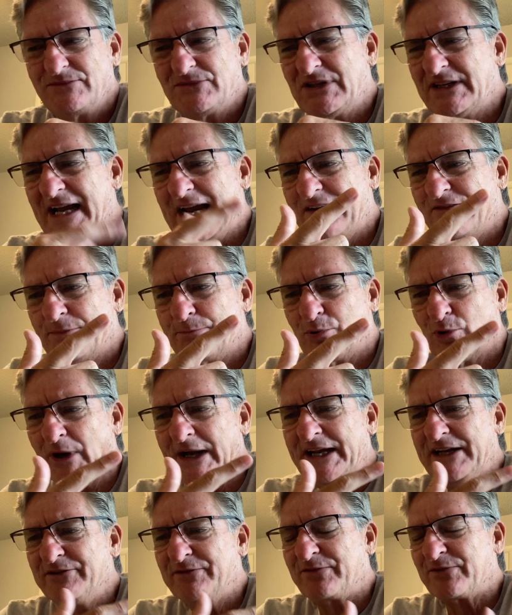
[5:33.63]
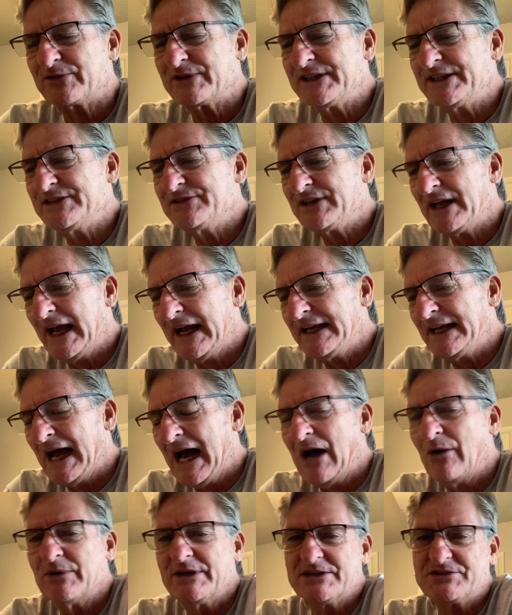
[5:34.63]
Did I have a brain freeze?
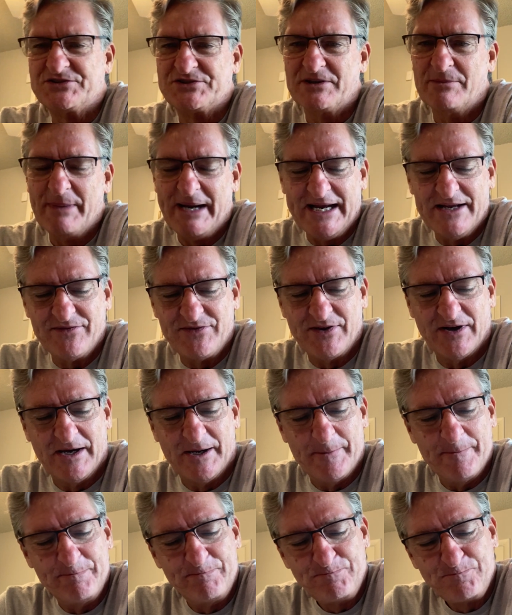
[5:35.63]
Anyhow, it's Samantha.